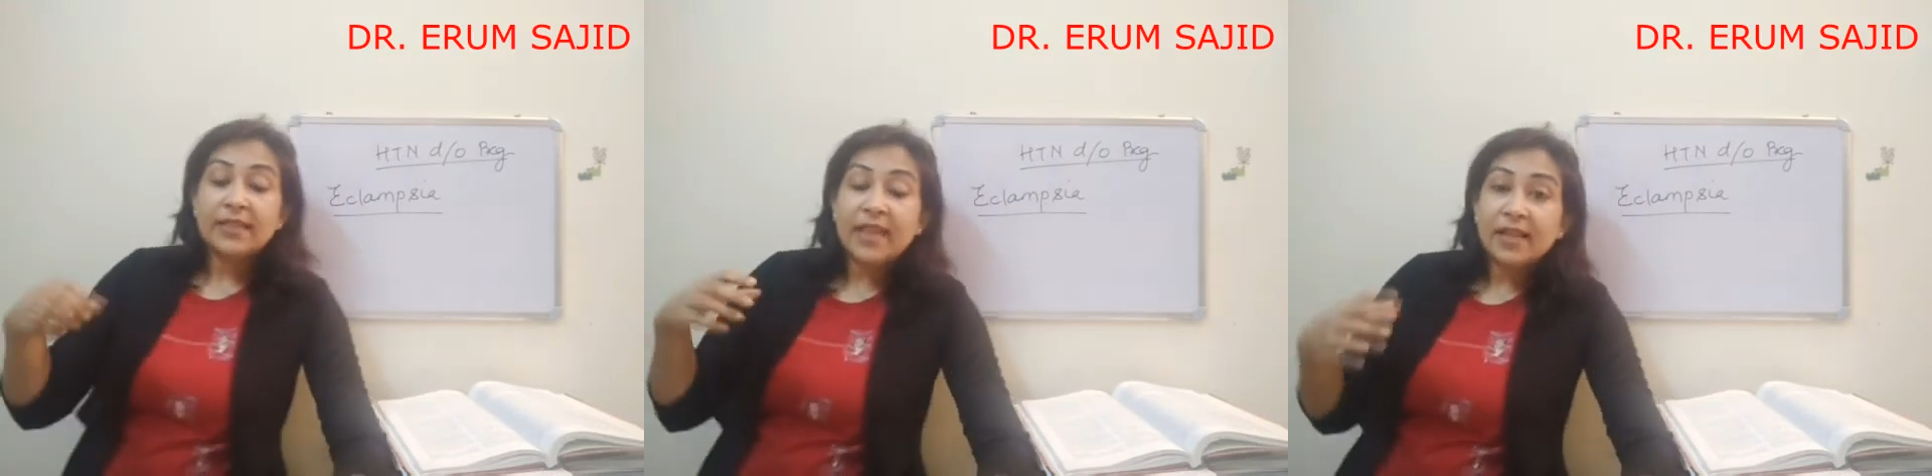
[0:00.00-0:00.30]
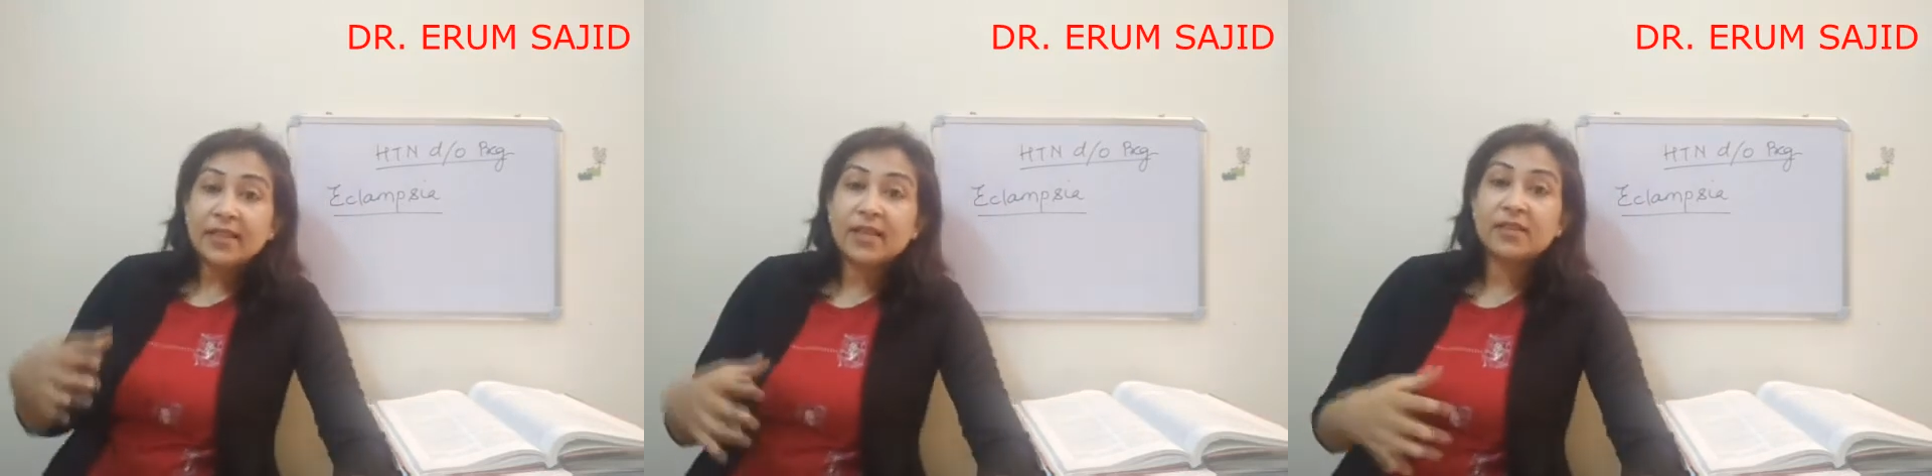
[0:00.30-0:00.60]

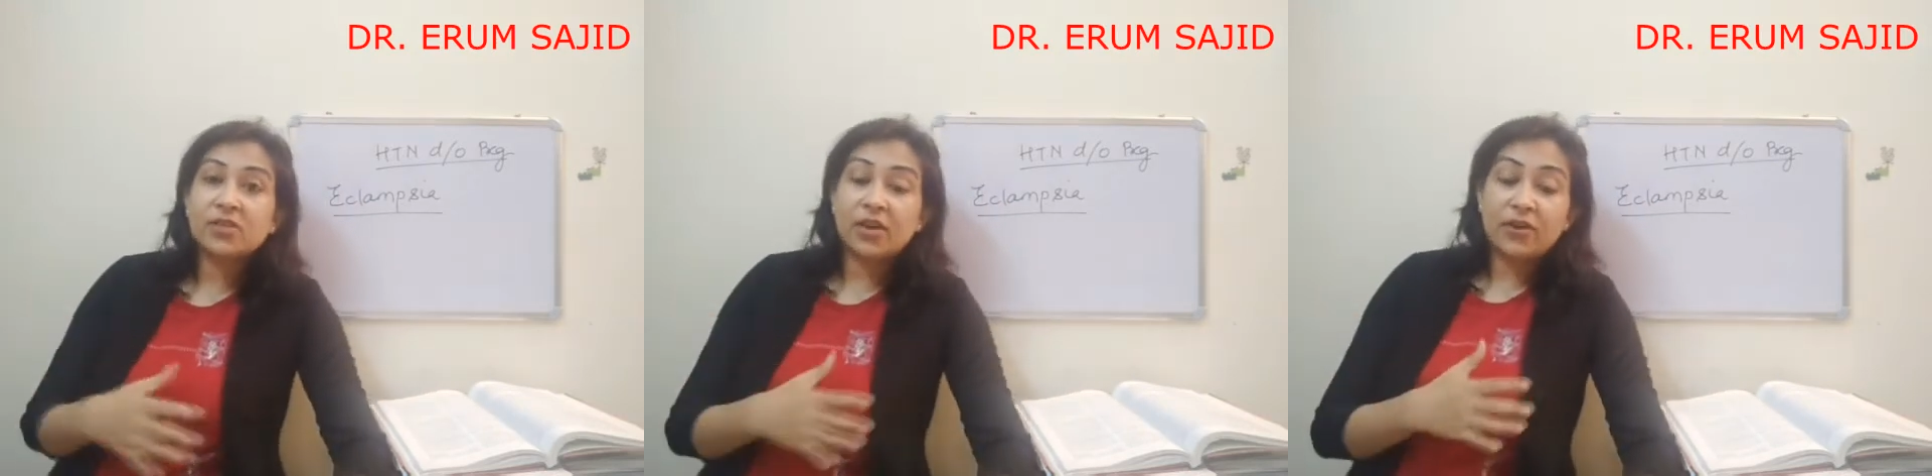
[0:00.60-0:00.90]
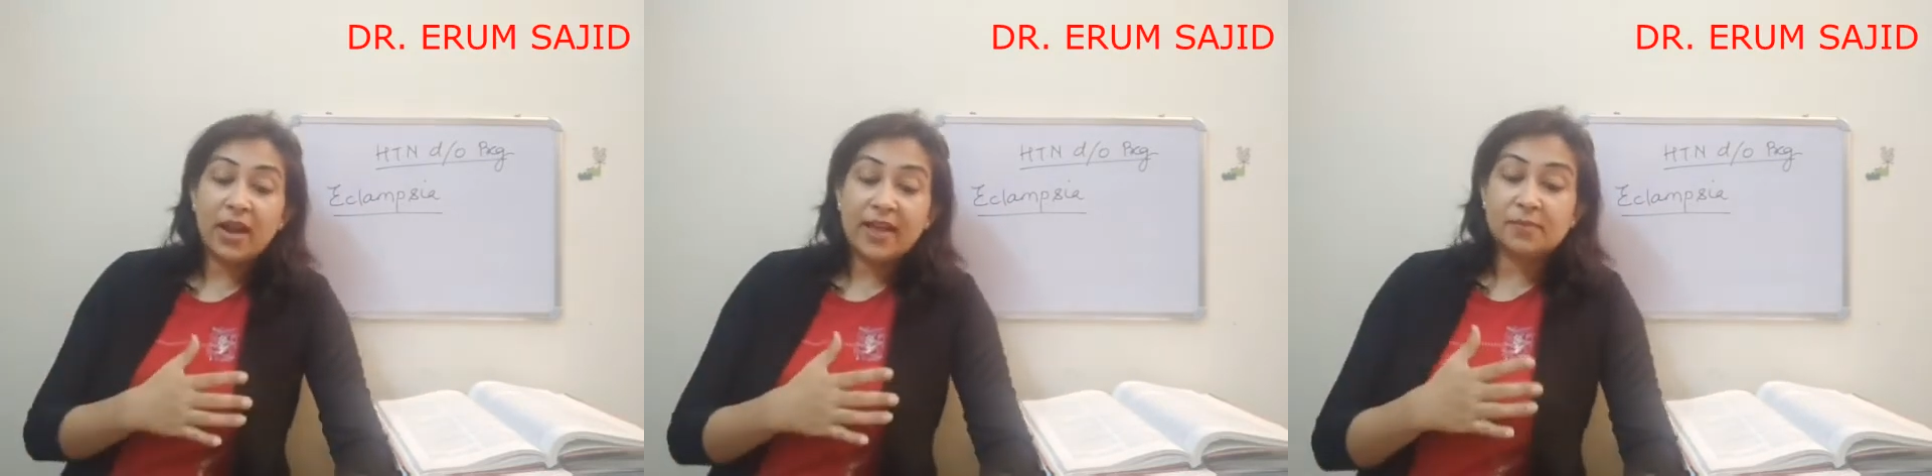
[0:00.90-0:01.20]
Then there is
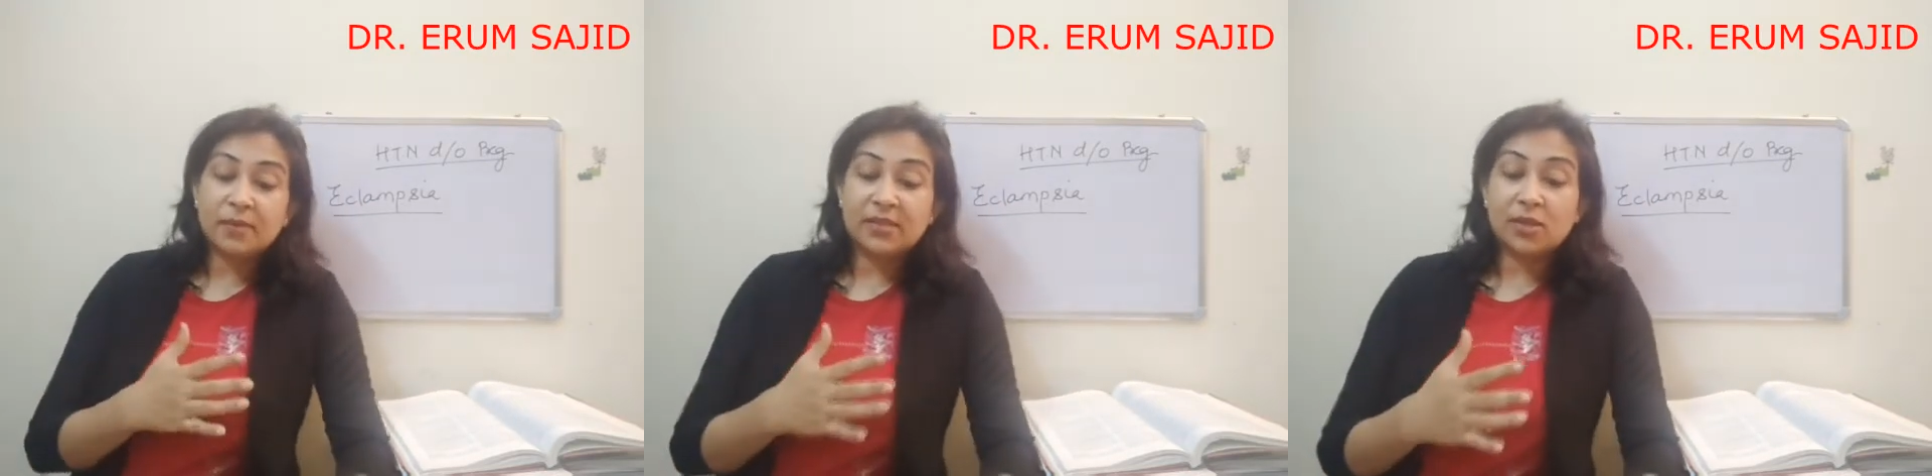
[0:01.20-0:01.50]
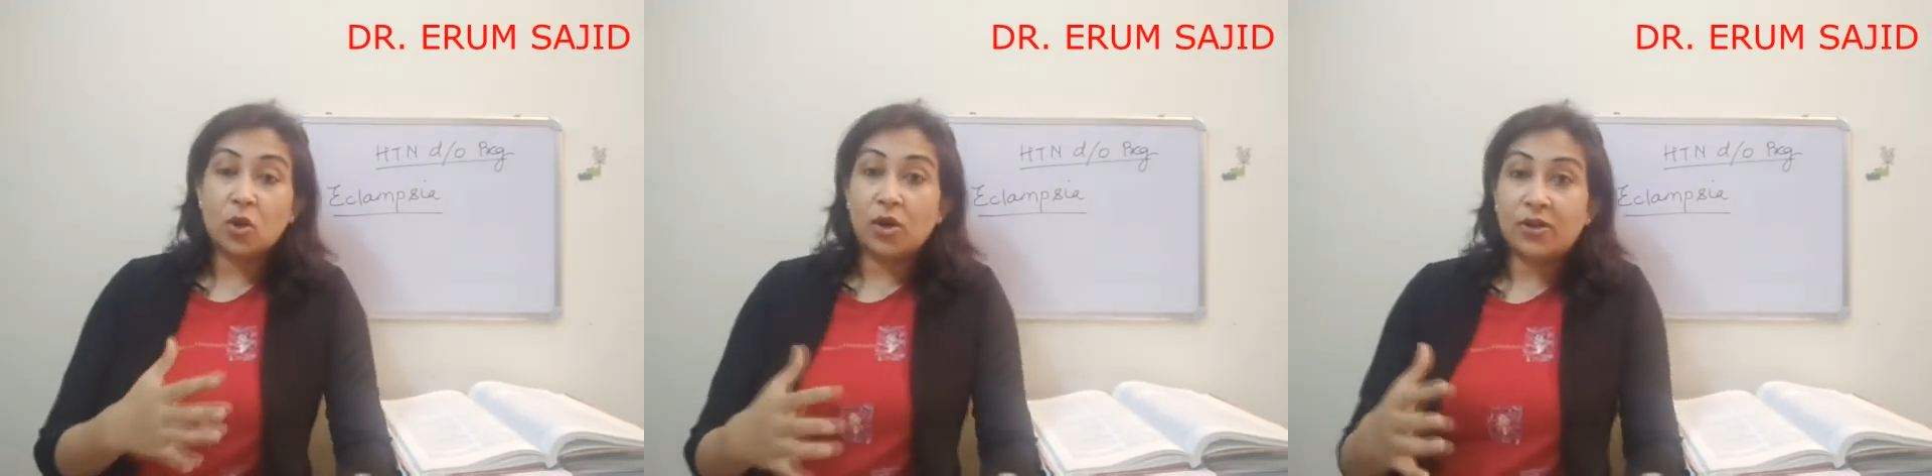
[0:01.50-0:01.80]
generalized
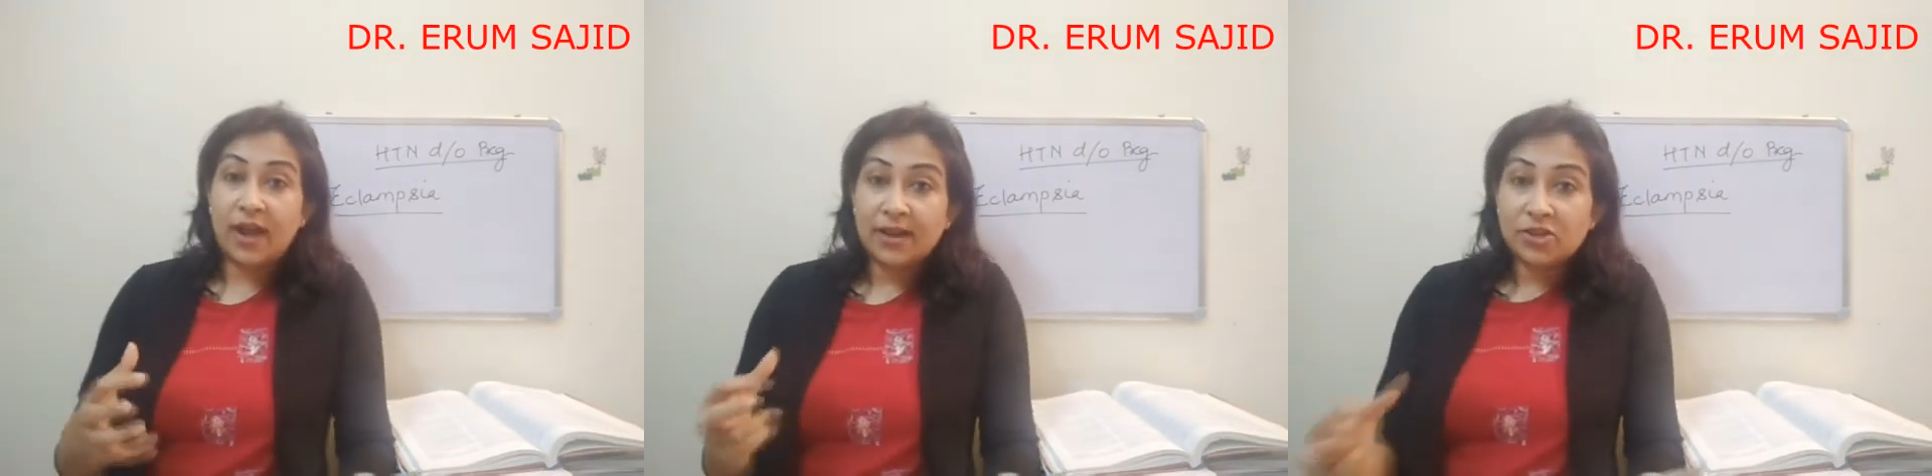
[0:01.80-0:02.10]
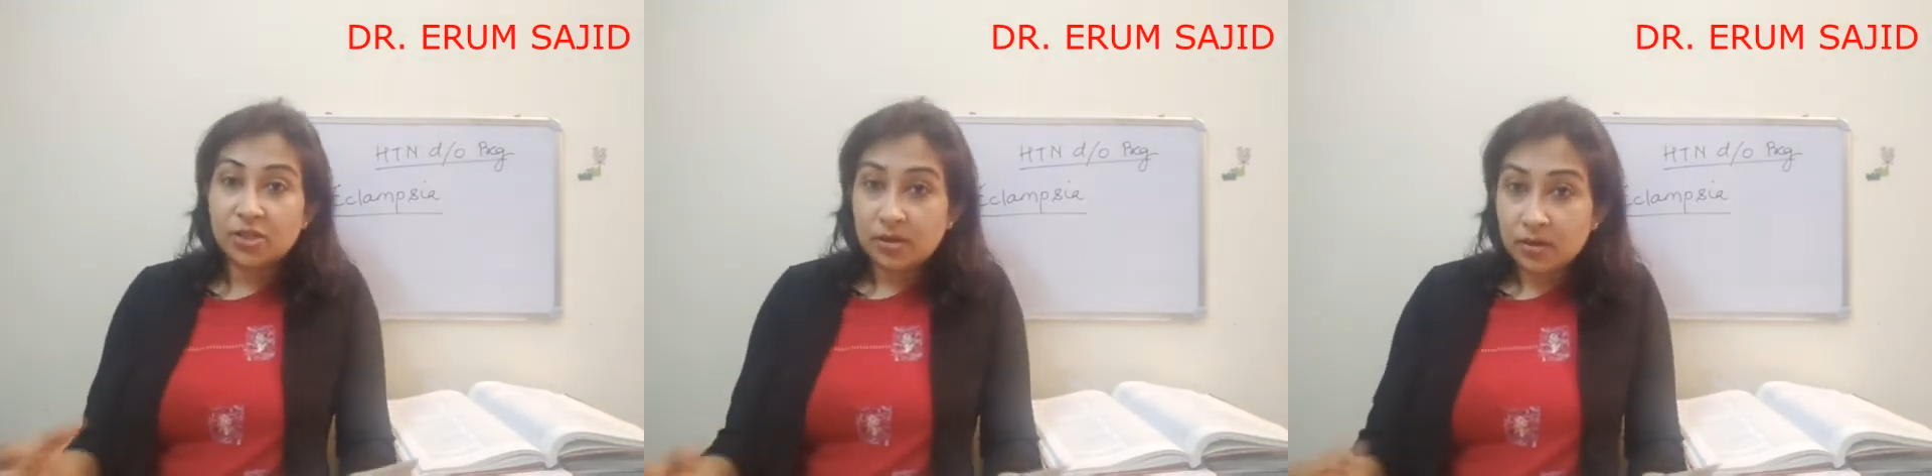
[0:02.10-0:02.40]
muscle
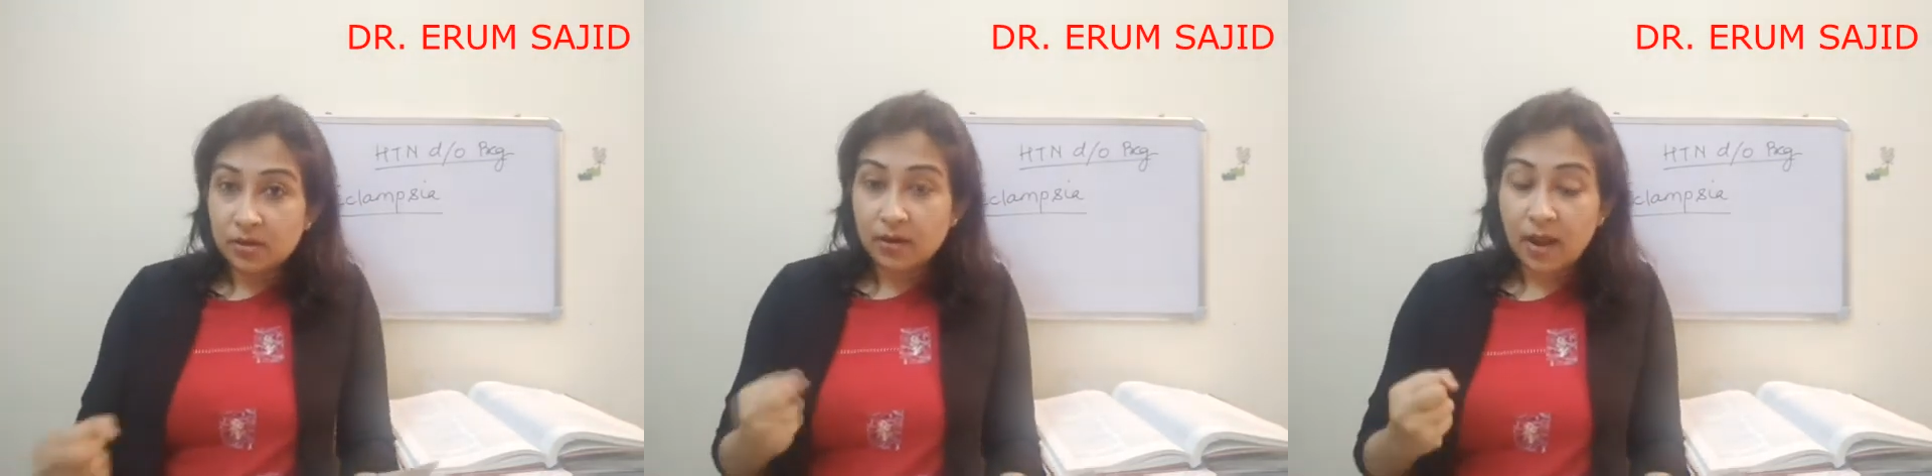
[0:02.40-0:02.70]
contraction,